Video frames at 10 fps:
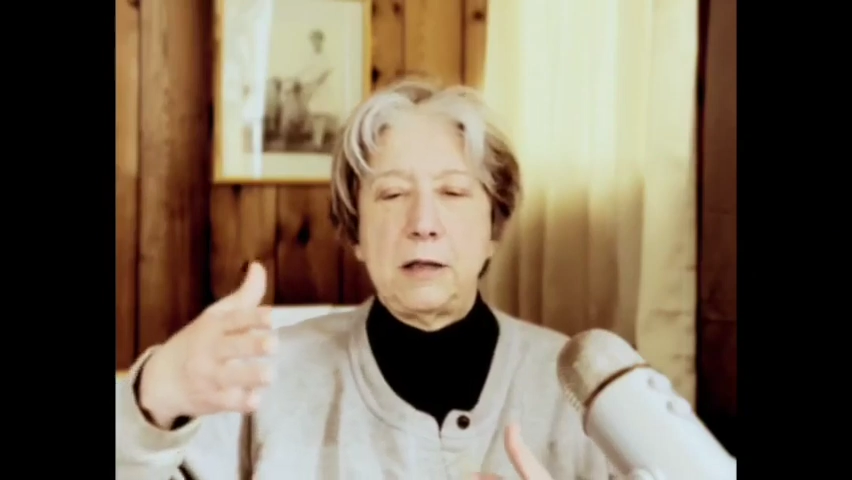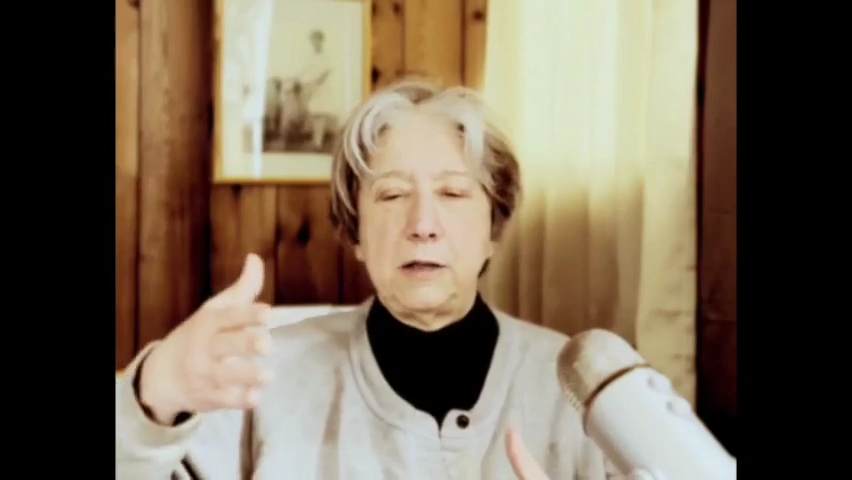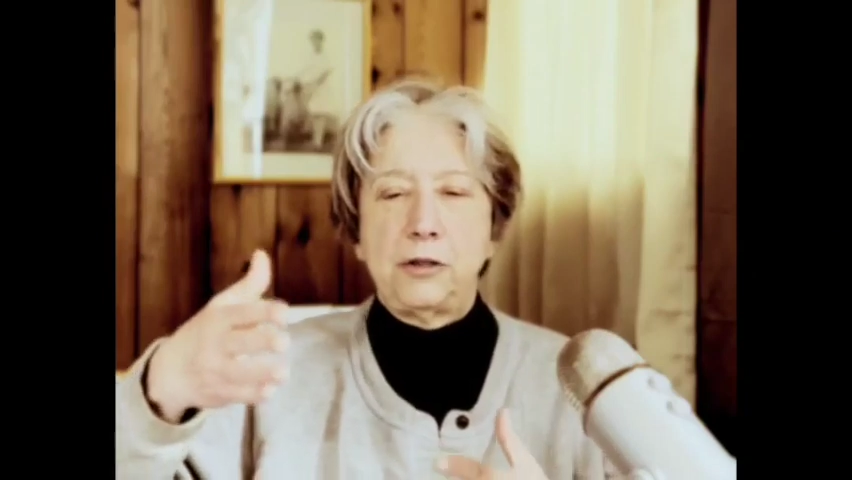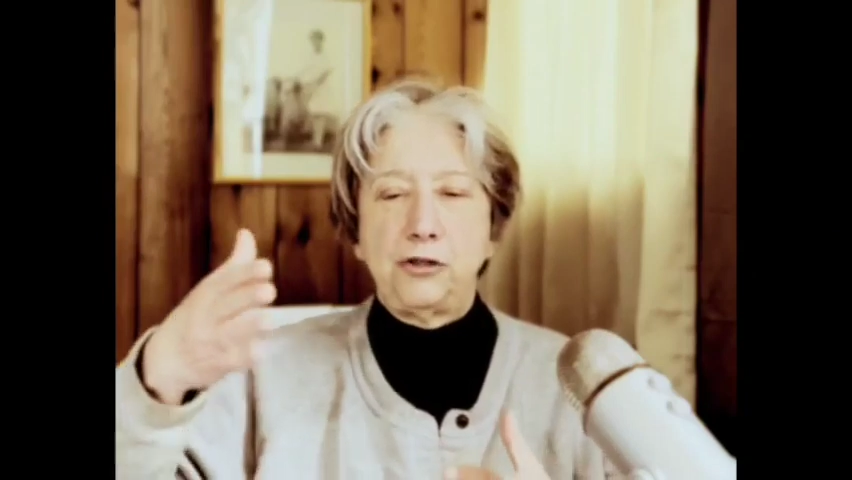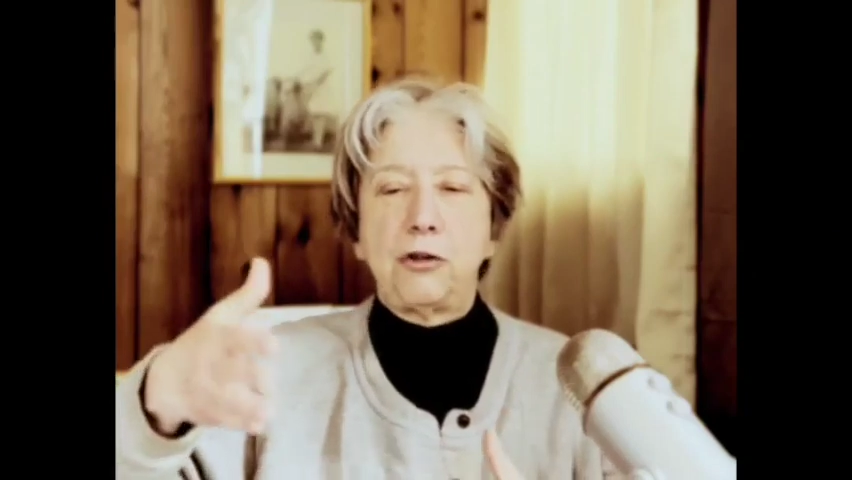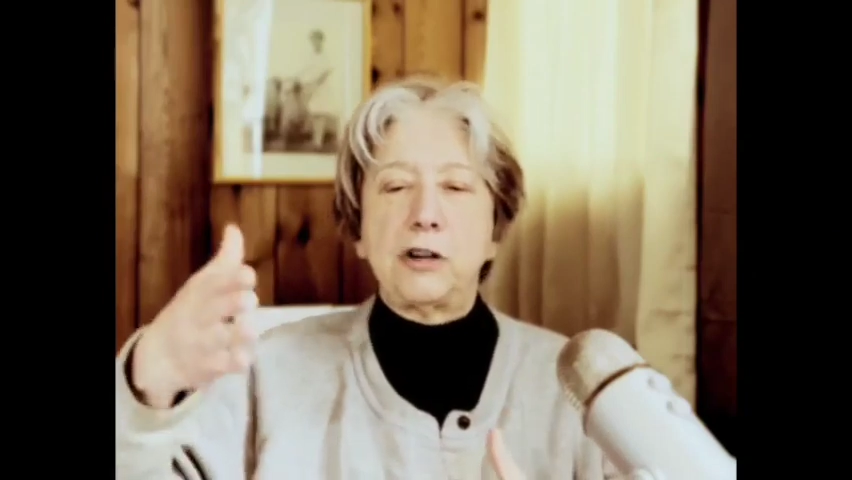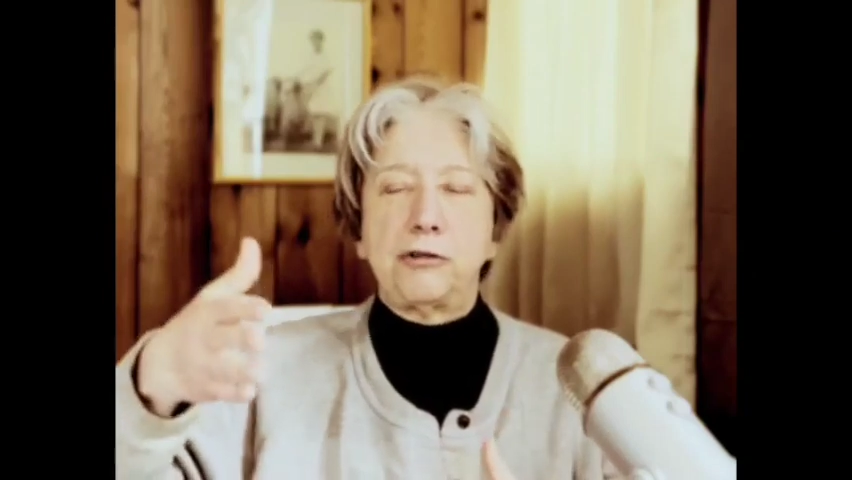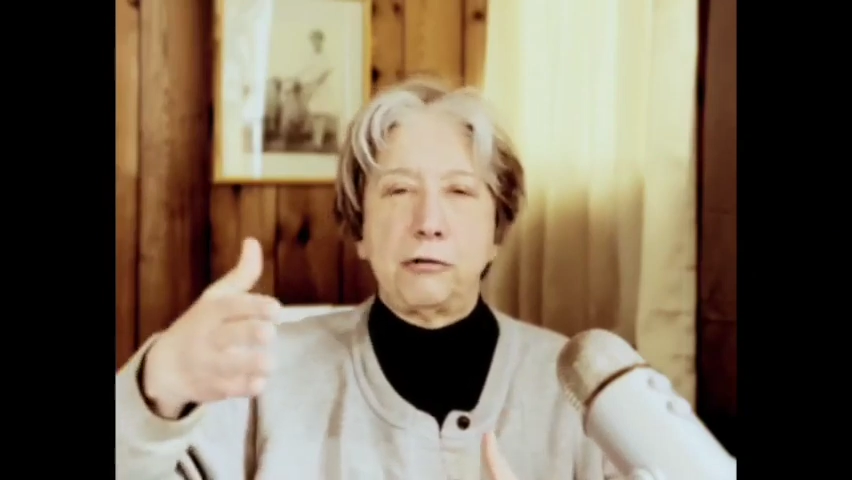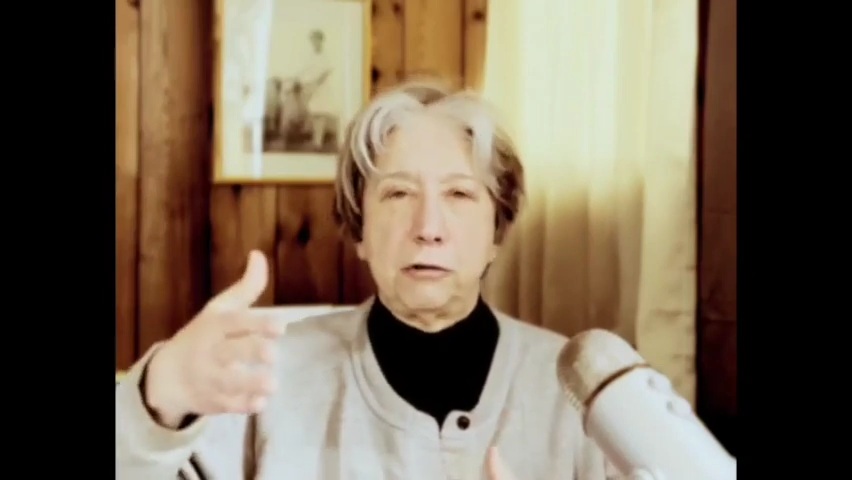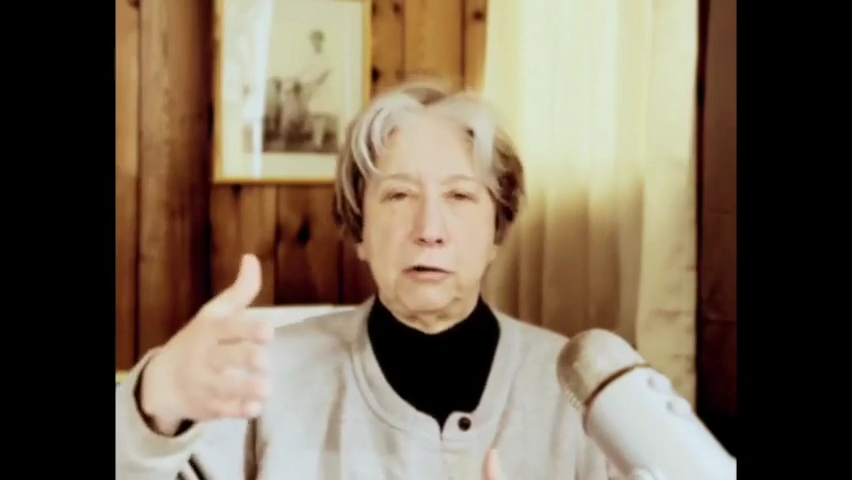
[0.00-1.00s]

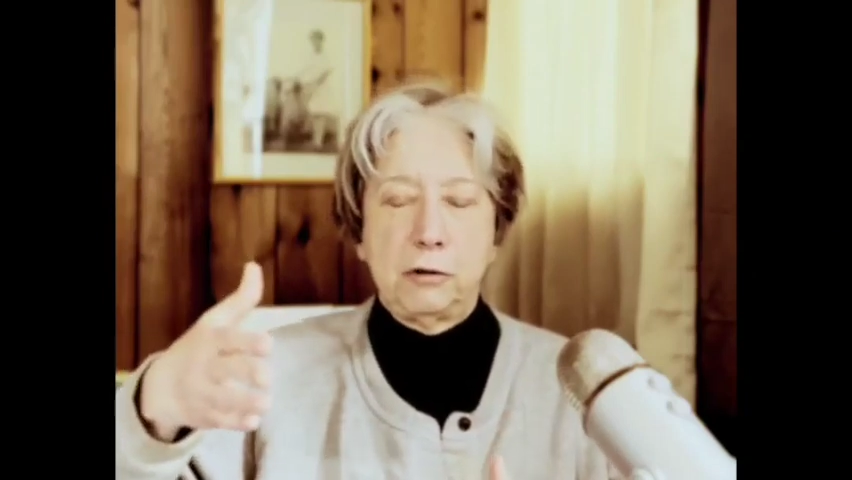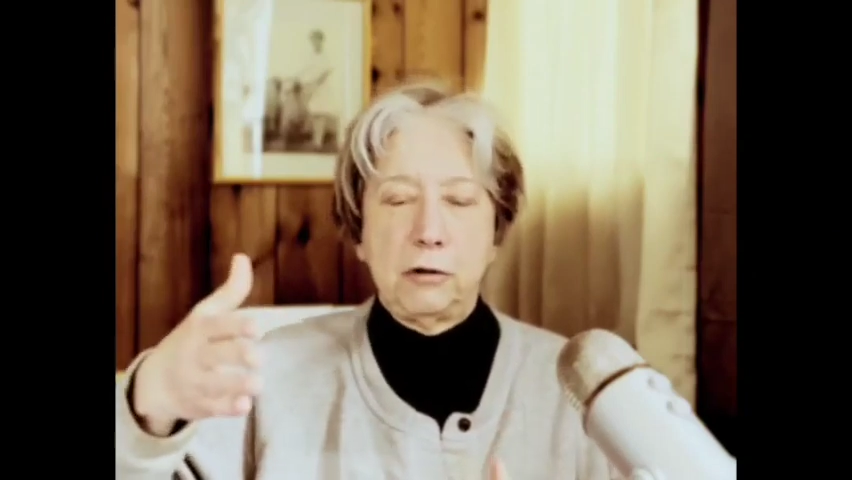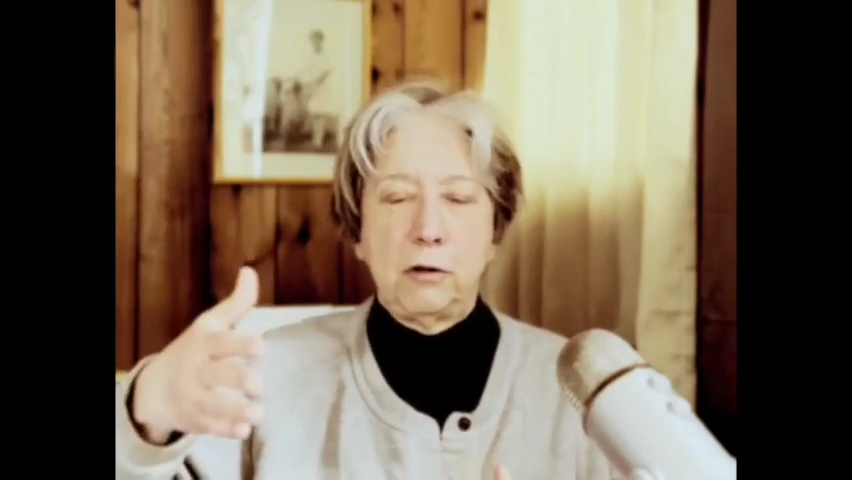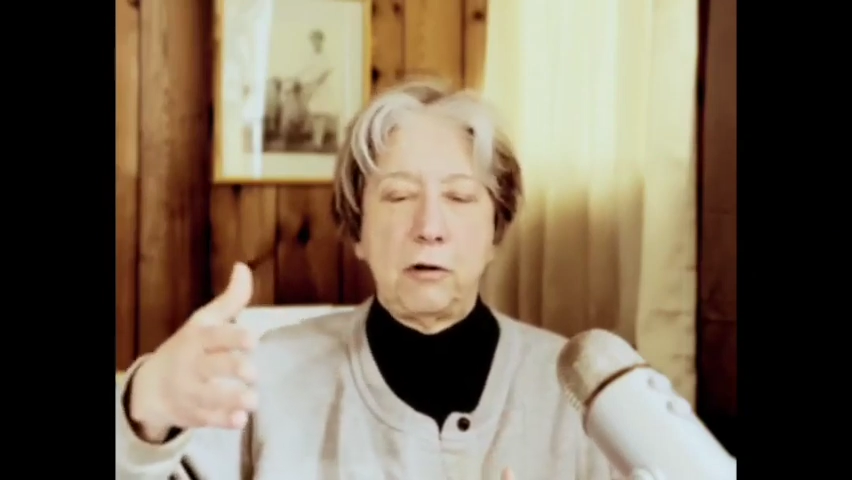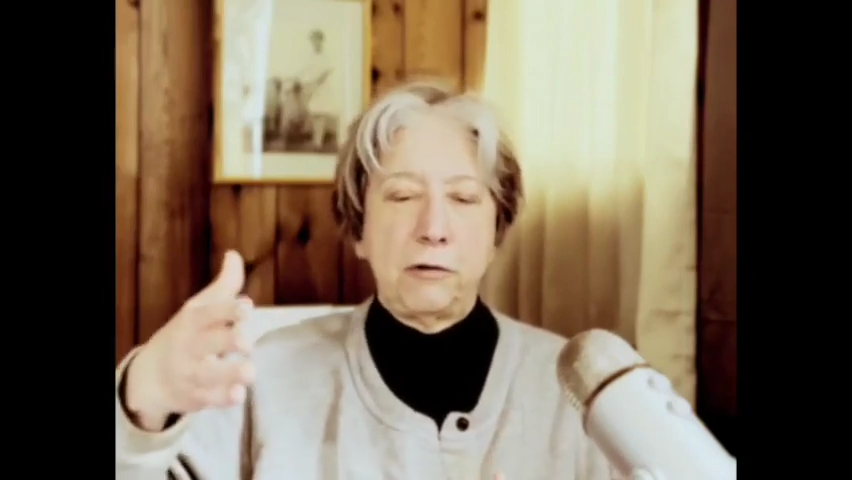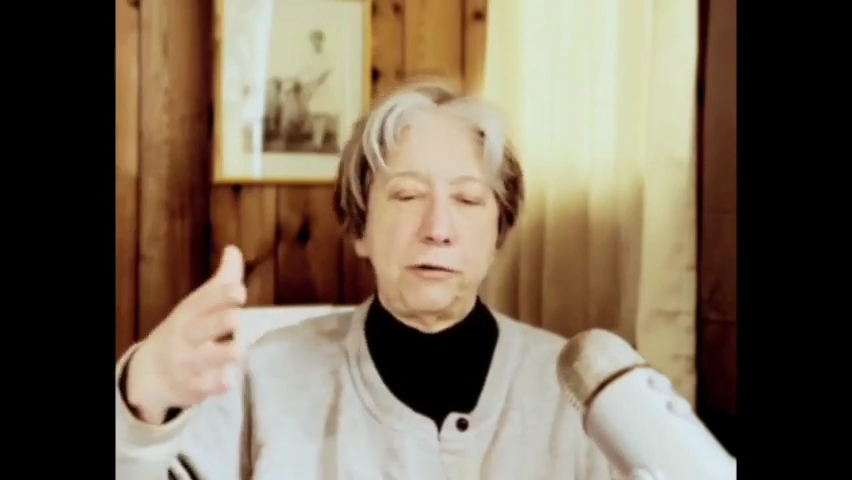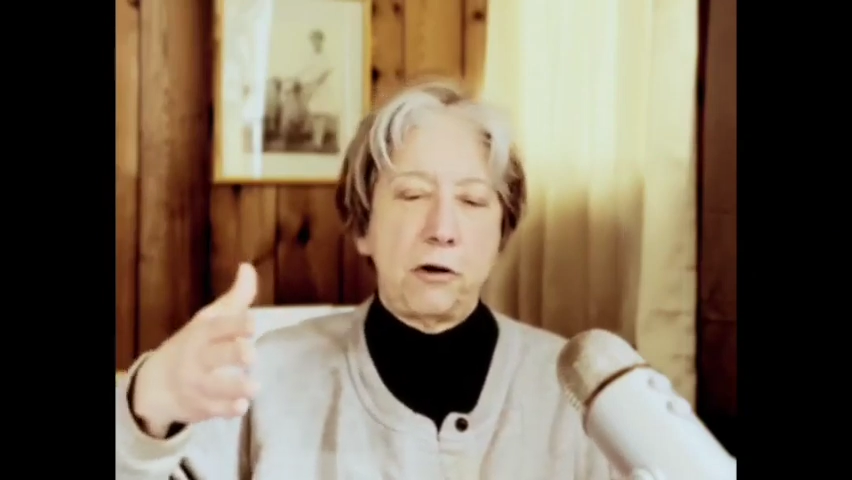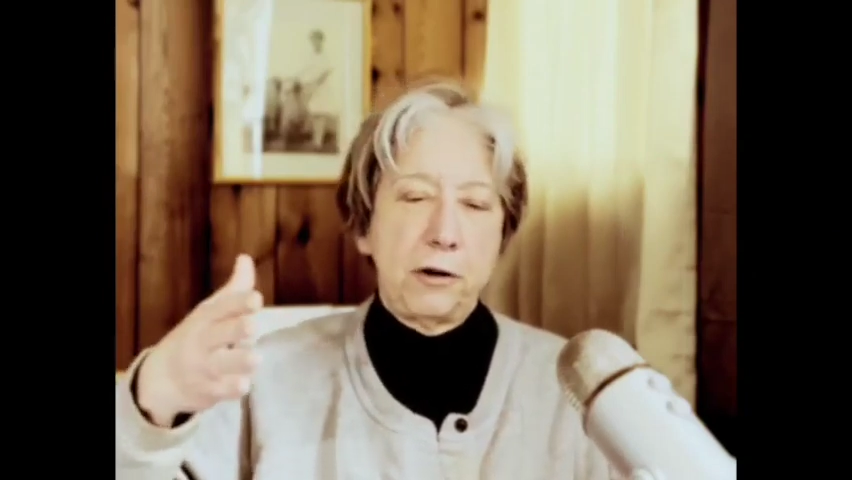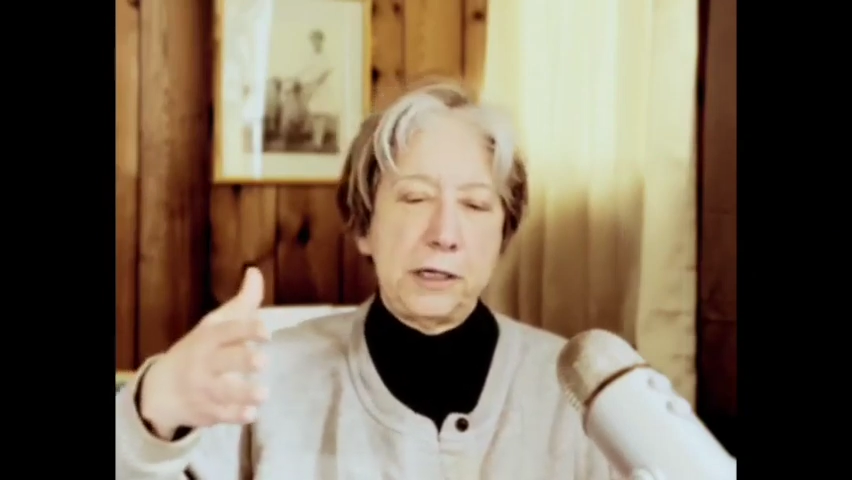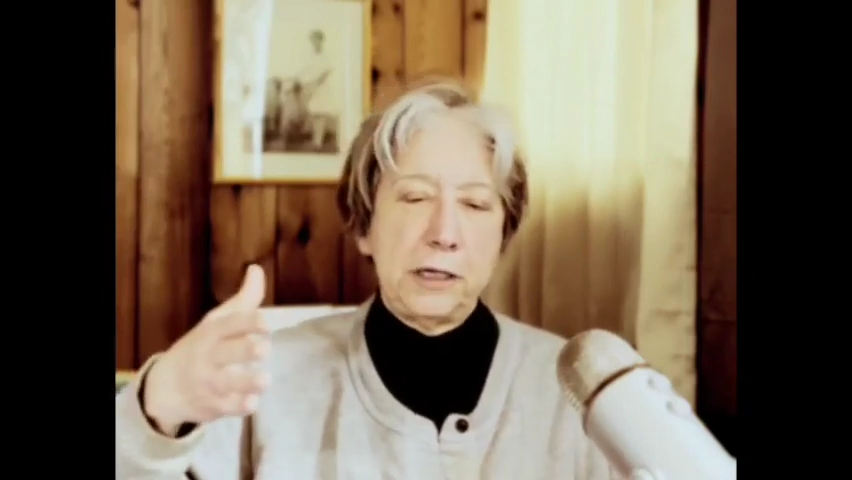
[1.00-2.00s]
structural
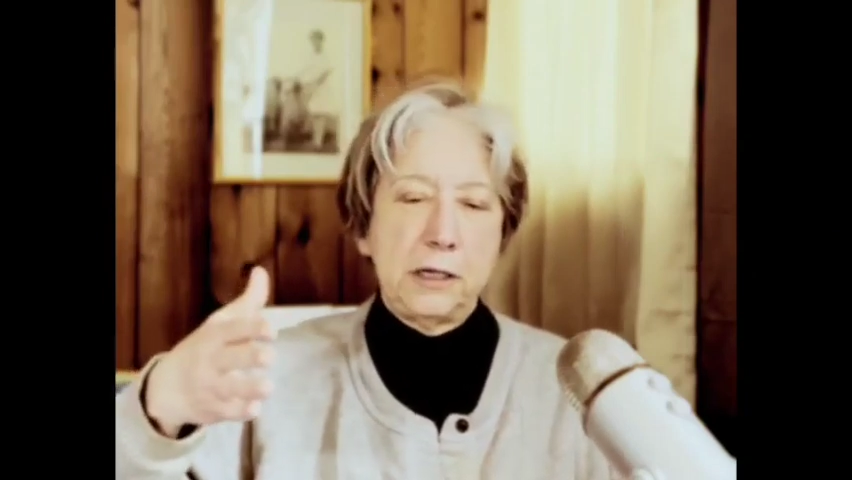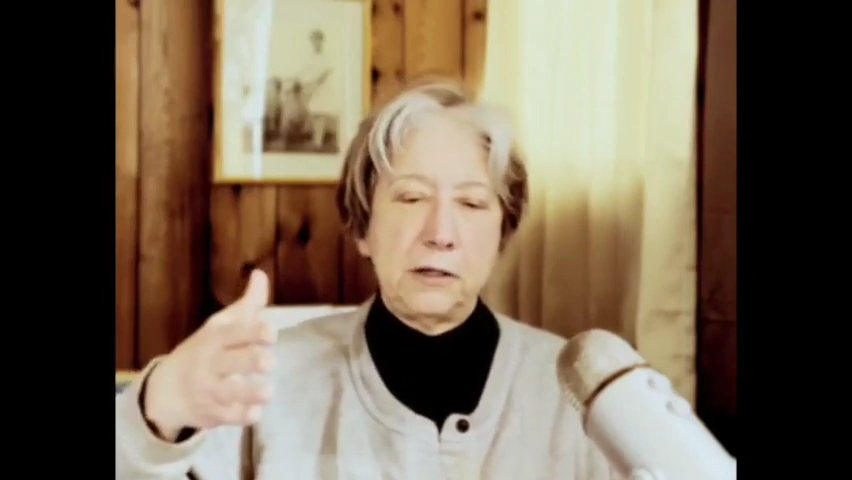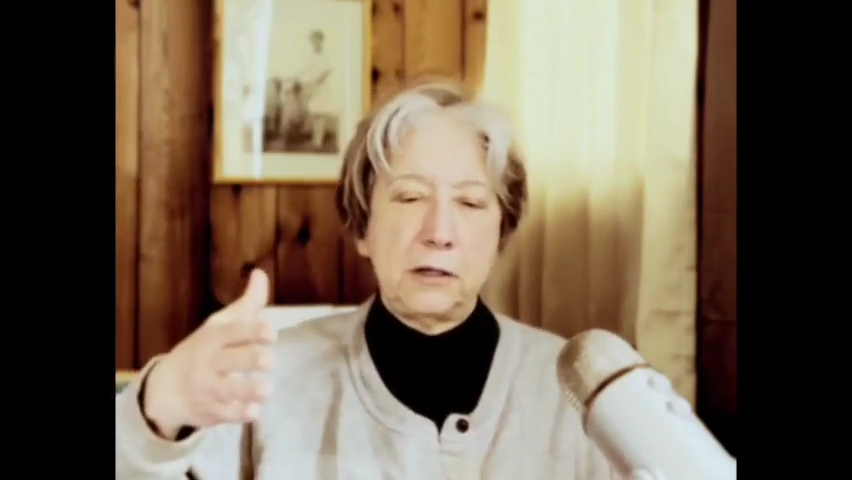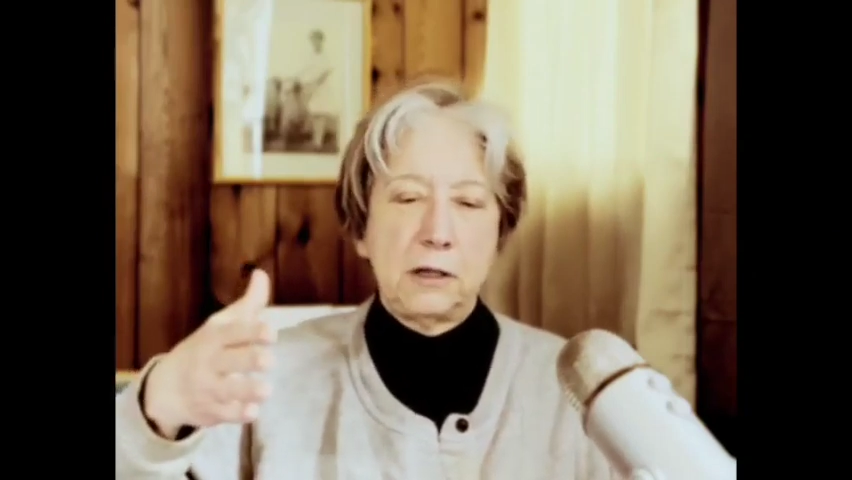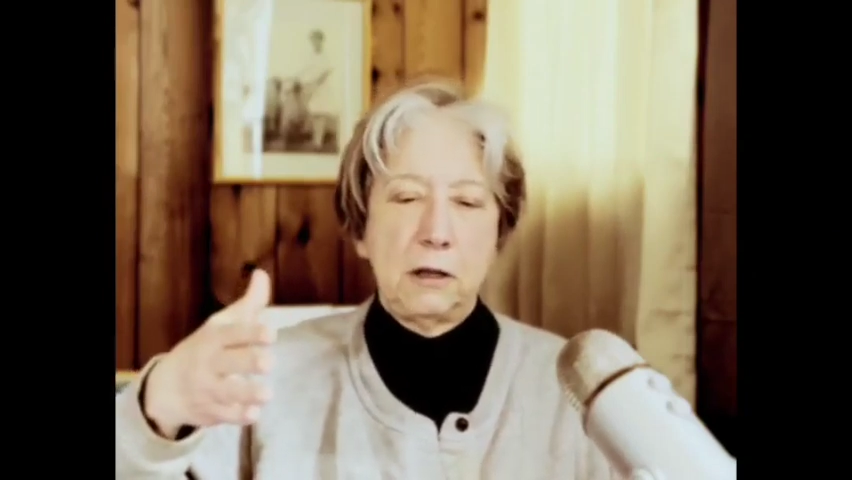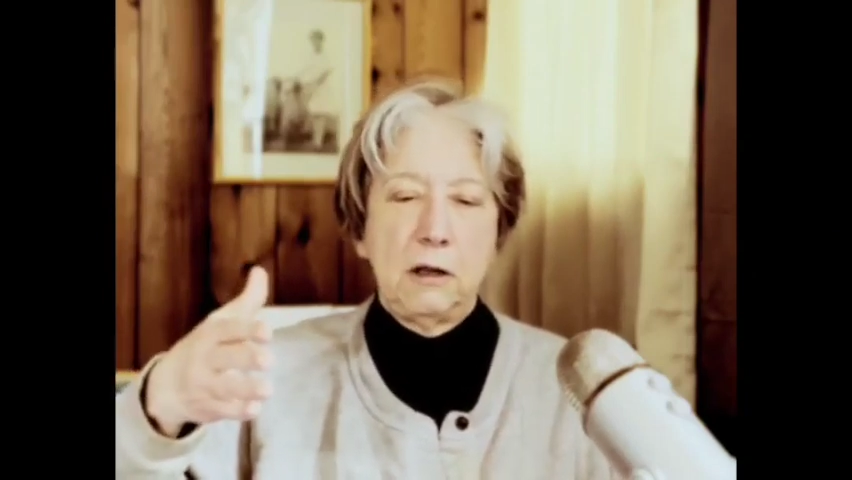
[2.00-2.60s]
authorities,